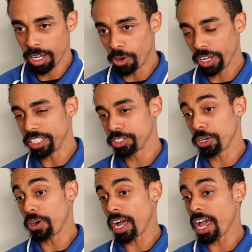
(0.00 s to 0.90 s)
Okay,
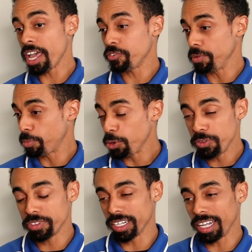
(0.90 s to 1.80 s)
so I have
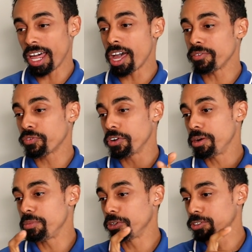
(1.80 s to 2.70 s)
improved a lot
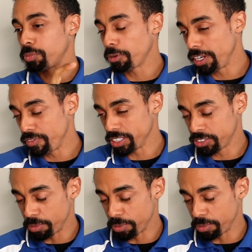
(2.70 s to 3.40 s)
from those previous